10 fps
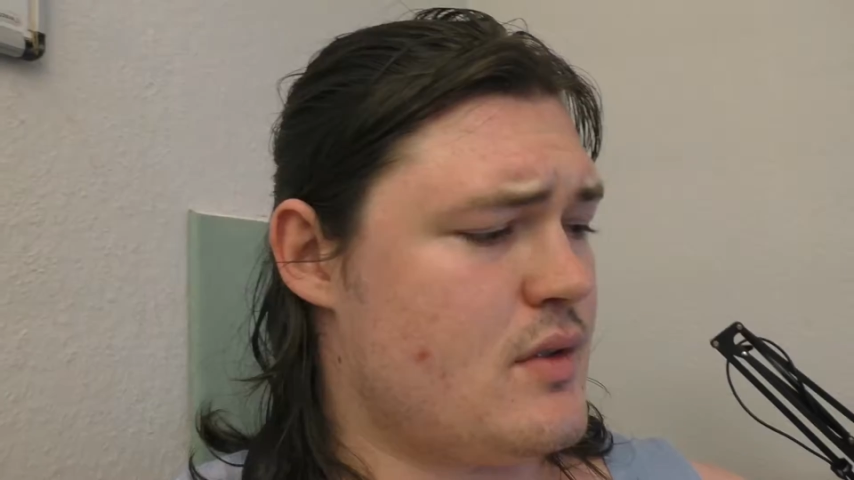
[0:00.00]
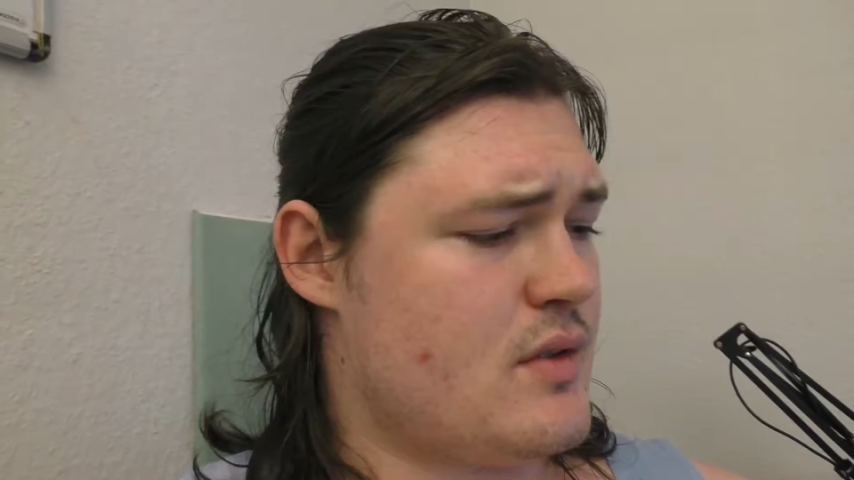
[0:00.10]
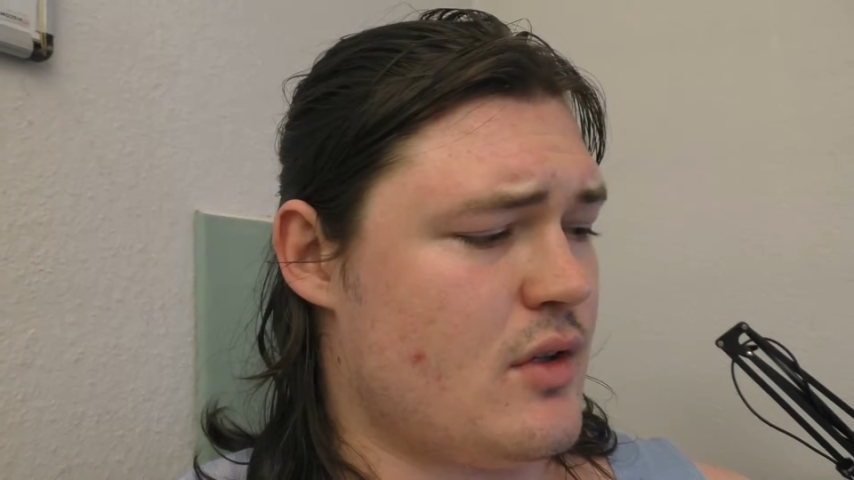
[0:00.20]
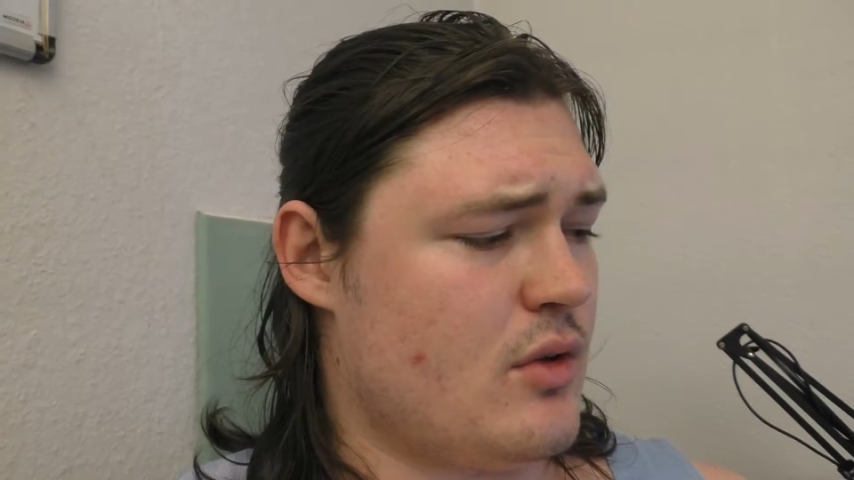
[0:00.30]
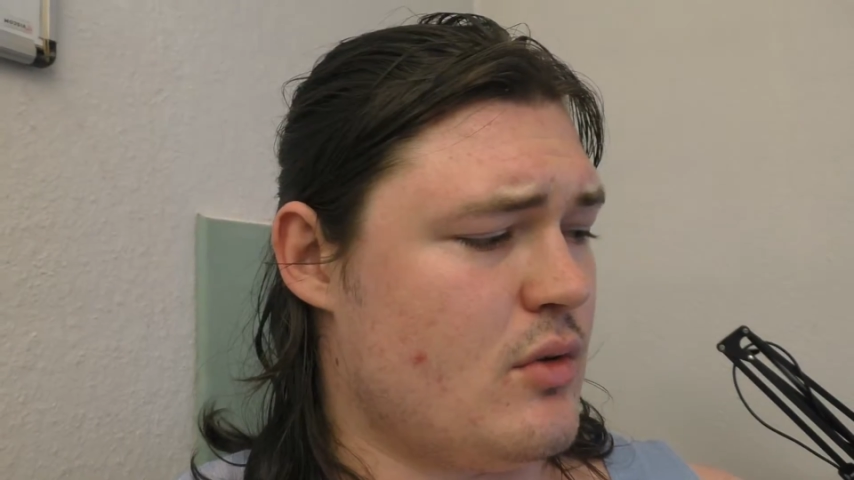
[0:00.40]

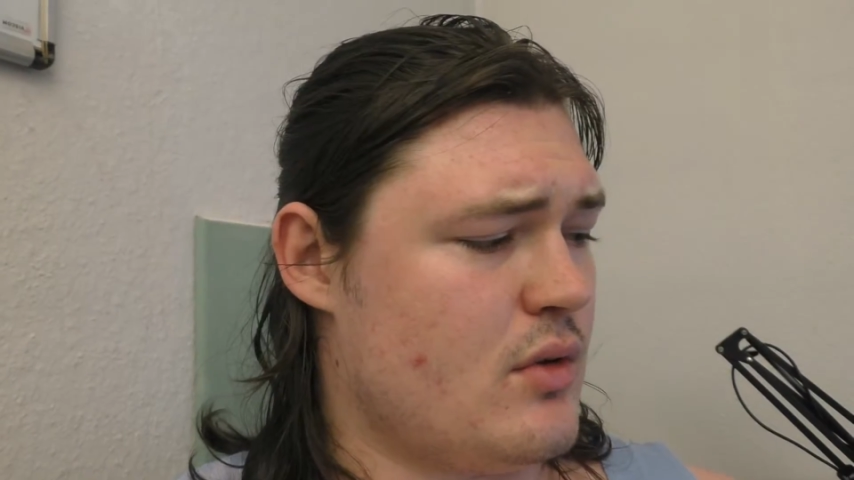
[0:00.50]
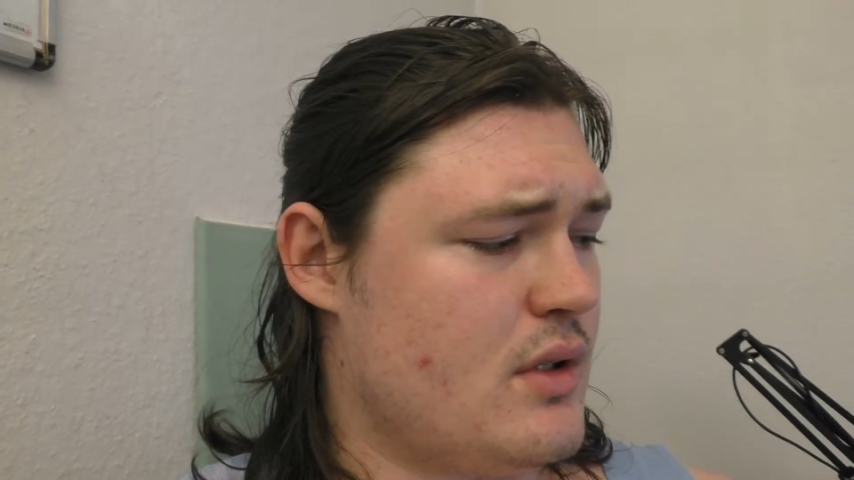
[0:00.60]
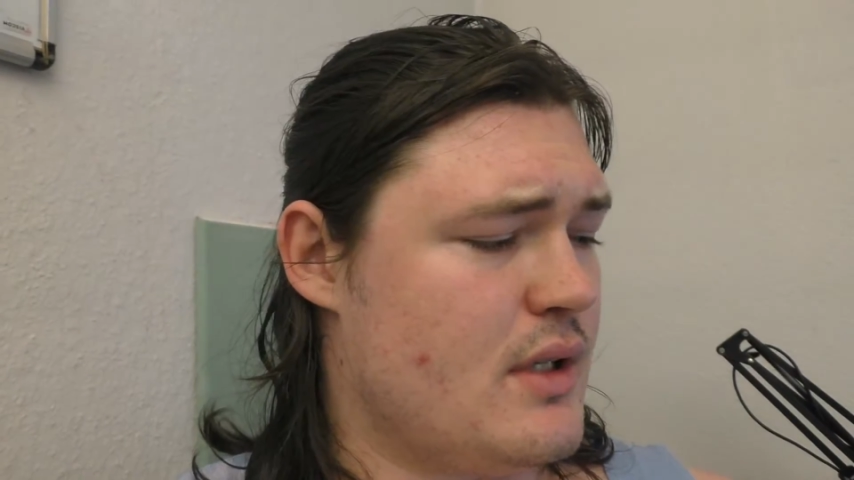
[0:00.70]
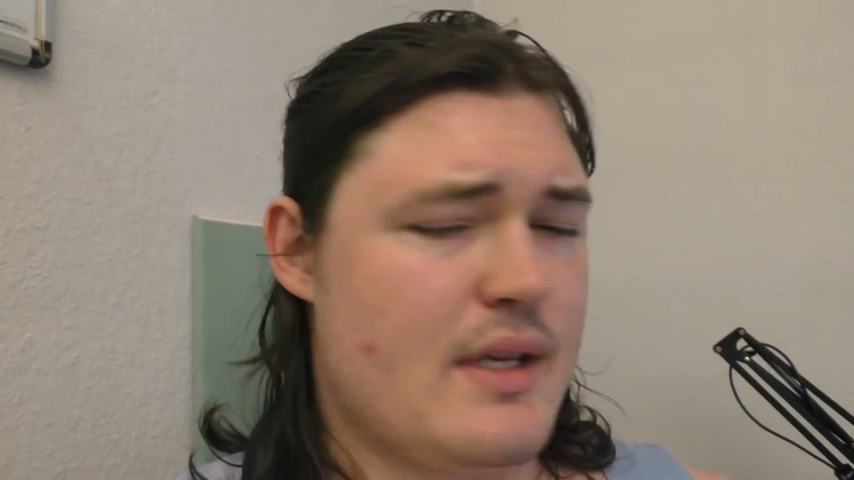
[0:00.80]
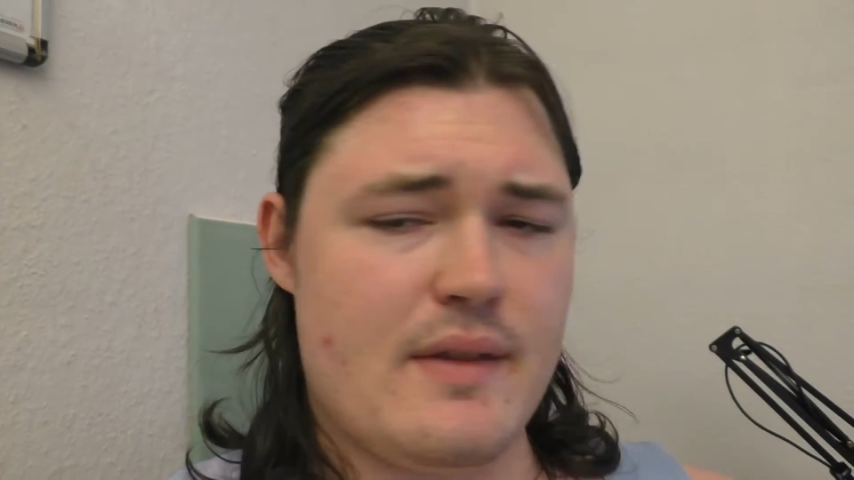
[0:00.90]
So
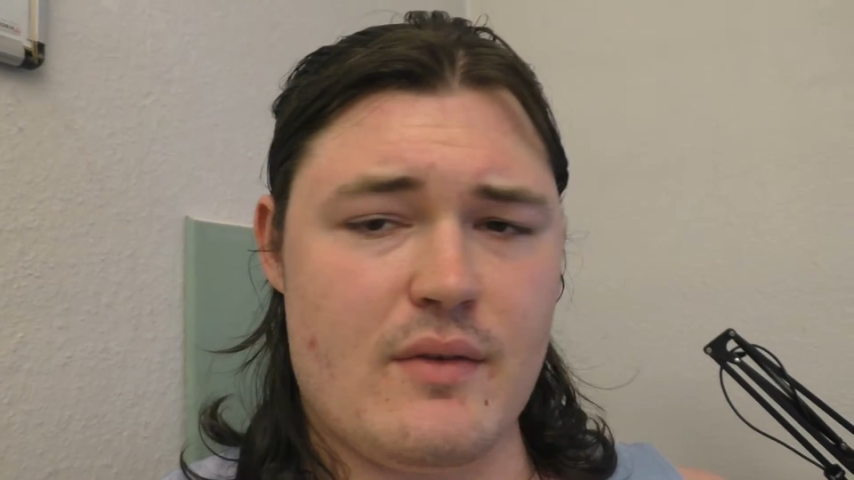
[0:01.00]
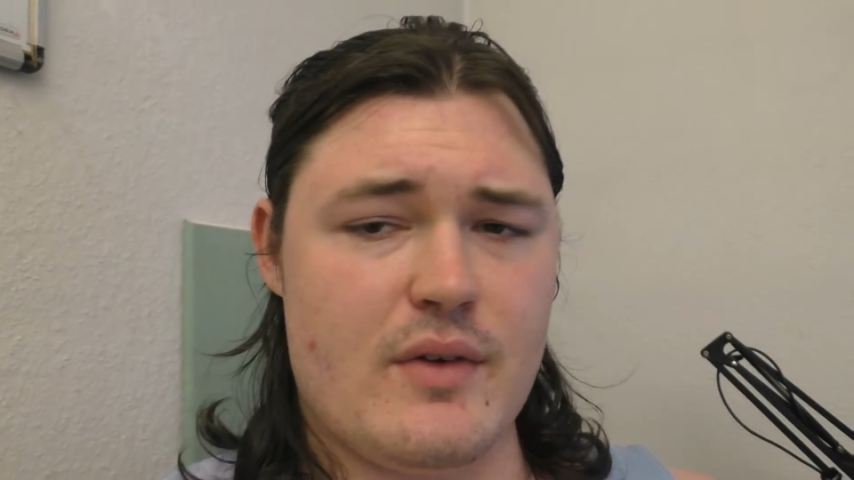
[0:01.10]
the